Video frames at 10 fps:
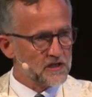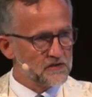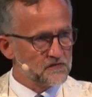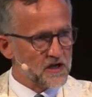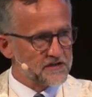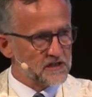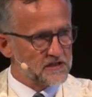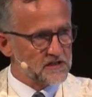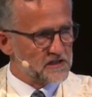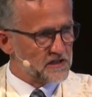and you've got
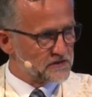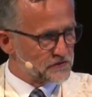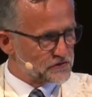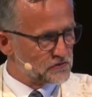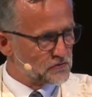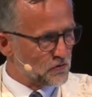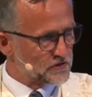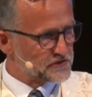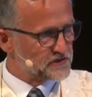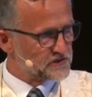the idea that there's two
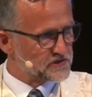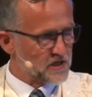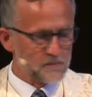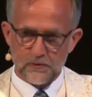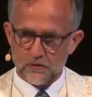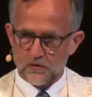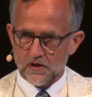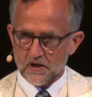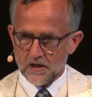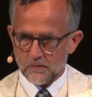courts in this
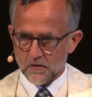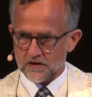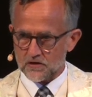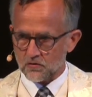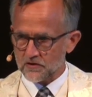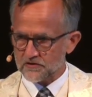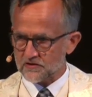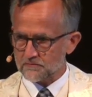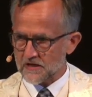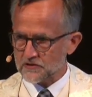temple, and one of the
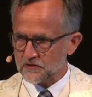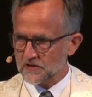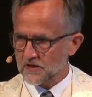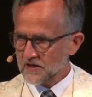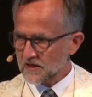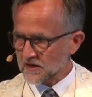courts is measured,